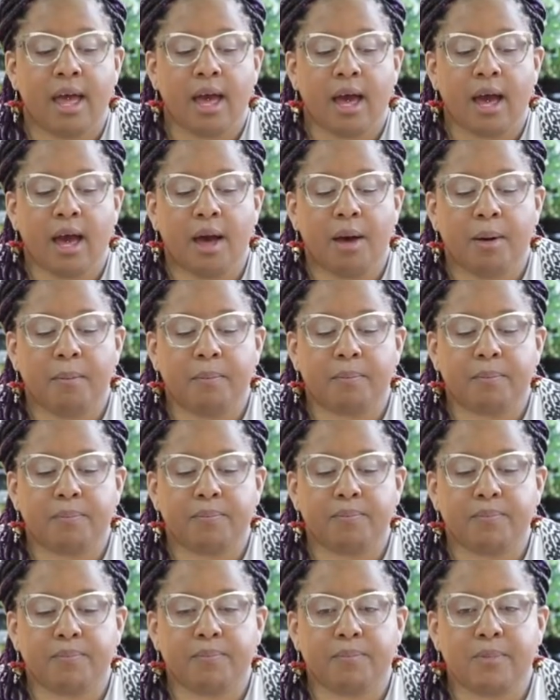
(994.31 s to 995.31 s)

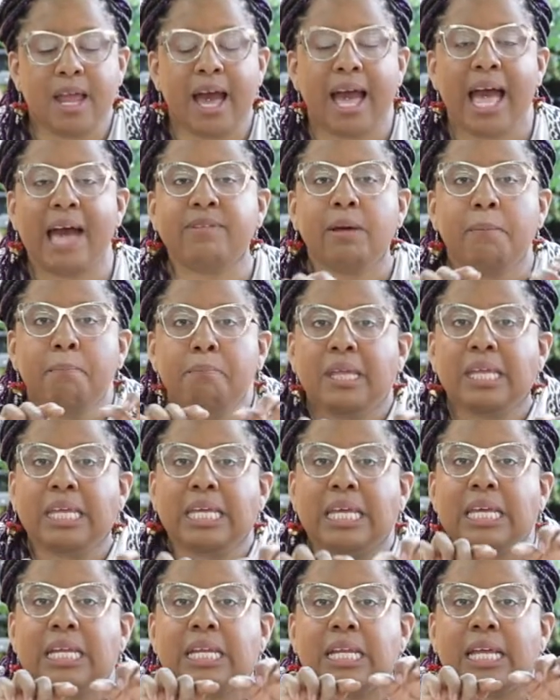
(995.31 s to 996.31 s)
not have a
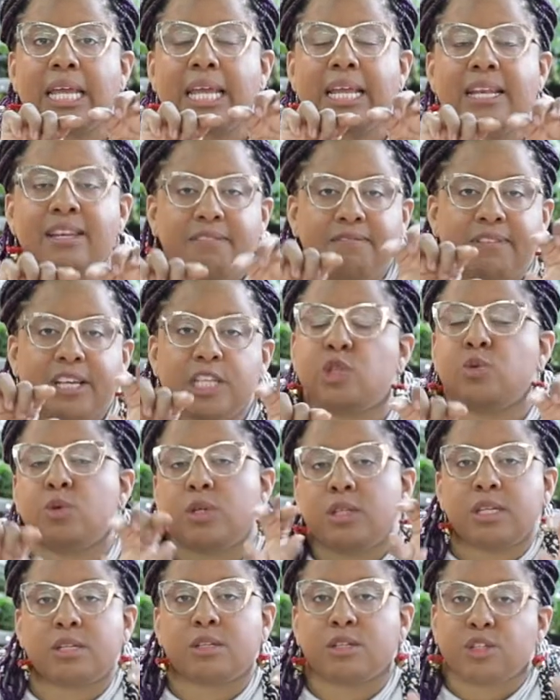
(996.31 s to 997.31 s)
million individual
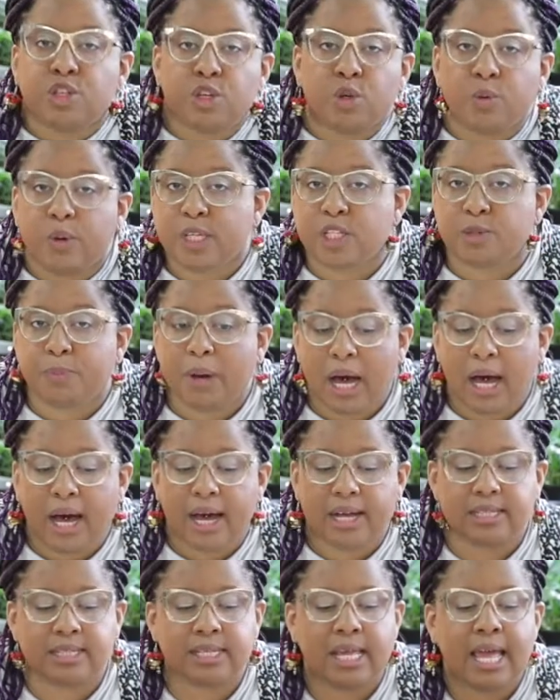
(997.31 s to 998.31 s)
little 2-inch
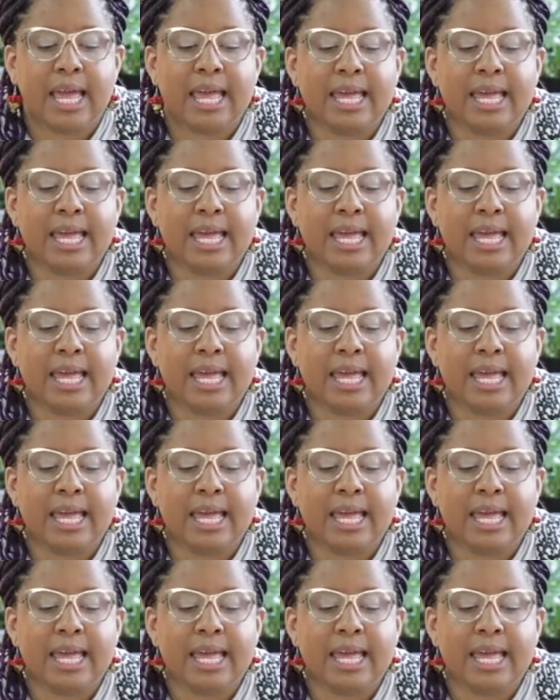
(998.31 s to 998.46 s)
pots